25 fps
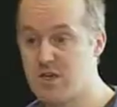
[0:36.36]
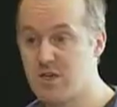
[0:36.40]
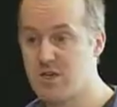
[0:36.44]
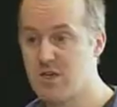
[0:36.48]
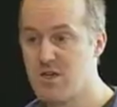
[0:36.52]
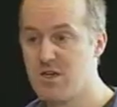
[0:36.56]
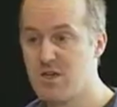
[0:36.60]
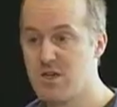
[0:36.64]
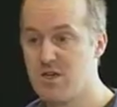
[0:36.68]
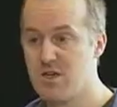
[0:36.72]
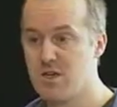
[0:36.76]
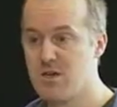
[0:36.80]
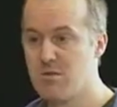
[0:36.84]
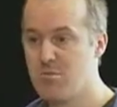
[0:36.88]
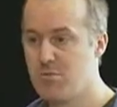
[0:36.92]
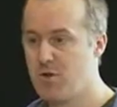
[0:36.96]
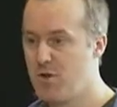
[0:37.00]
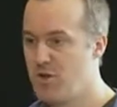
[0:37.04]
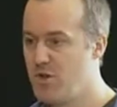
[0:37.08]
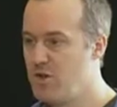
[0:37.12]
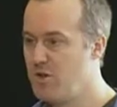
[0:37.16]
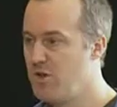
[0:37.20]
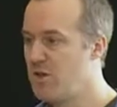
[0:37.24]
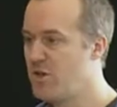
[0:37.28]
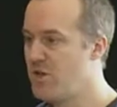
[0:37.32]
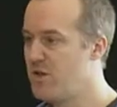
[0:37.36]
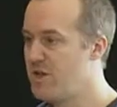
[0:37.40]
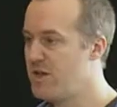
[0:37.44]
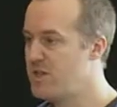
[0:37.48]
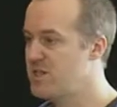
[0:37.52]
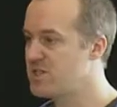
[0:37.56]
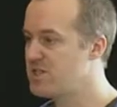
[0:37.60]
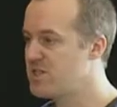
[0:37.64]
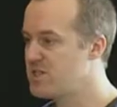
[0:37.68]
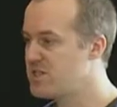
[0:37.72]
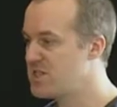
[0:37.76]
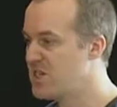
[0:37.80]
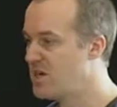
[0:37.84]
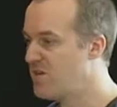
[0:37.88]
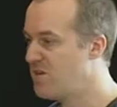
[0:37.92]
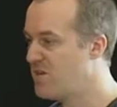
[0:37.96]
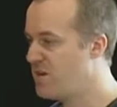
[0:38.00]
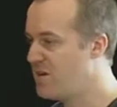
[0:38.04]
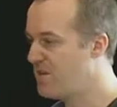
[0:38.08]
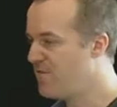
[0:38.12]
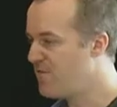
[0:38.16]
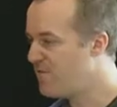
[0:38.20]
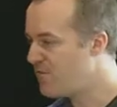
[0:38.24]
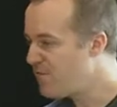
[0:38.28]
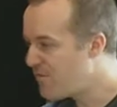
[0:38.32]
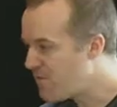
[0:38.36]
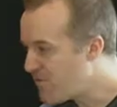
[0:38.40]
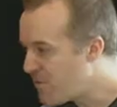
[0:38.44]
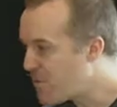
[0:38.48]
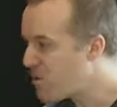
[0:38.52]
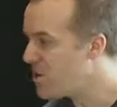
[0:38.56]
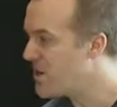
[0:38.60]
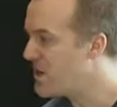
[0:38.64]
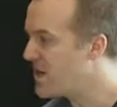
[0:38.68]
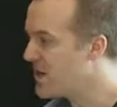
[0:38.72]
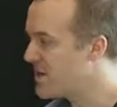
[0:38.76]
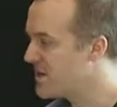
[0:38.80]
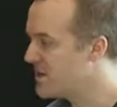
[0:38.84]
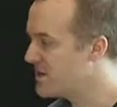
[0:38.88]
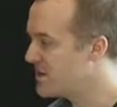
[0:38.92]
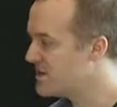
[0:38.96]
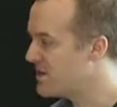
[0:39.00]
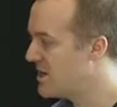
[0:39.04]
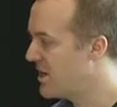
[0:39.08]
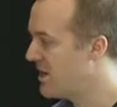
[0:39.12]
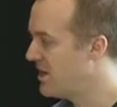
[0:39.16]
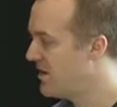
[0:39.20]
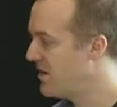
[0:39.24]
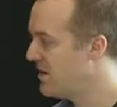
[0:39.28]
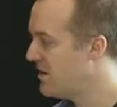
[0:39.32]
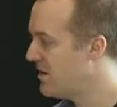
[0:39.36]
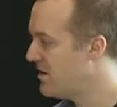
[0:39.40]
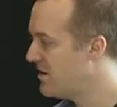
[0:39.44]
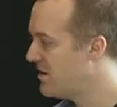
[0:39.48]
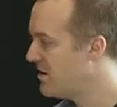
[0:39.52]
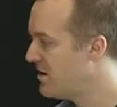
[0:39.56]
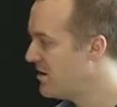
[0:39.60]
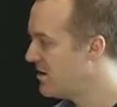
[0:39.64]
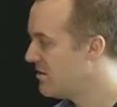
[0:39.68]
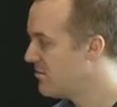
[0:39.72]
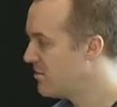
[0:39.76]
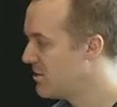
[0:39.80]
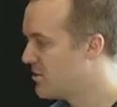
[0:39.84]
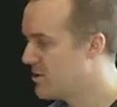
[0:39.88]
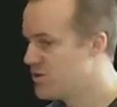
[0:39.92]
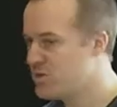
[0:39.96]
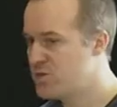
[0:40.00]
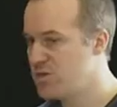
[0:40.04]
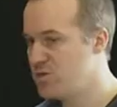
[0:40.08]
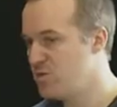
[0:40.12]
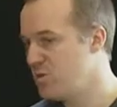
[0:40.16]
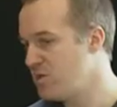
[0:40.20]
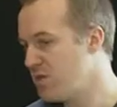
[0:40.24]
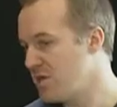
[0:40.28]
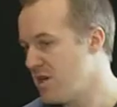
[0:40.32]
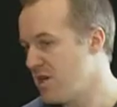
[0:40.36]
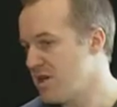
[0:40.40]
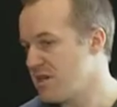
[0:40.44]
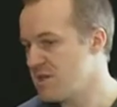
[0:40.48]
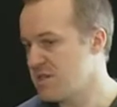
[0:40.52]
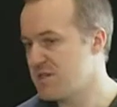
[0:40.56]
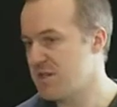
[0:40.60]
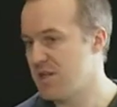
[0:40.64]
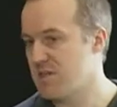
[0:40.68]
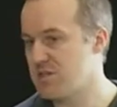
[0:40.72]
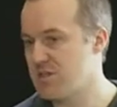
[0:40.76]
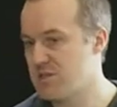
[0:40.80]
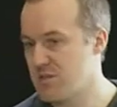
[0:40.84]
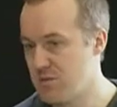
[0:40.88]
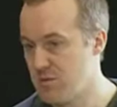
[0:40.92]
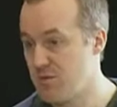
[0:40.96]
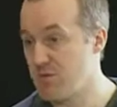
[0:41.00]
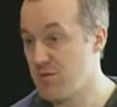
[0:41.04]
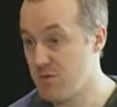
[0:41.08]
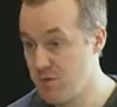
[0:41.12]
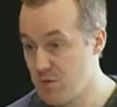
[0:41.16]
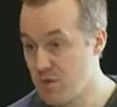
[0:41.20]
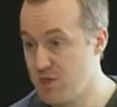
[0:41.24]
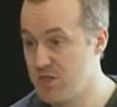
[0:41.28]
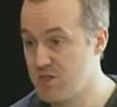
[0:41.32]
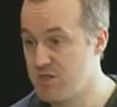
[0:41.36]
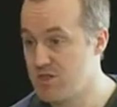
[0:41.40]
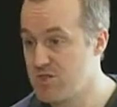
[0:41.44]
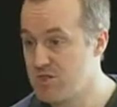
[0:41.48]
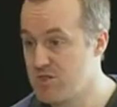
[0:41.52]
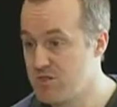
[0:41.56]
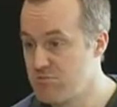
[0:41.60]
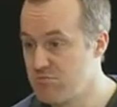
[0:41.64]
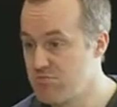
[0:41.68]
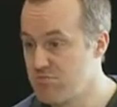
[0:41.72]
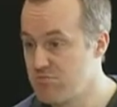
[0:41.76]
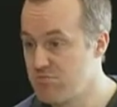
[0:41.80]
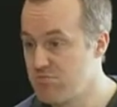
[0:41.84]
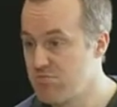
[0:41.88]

it, but not necessarily fully understand it because you wouldn't understand some of the words.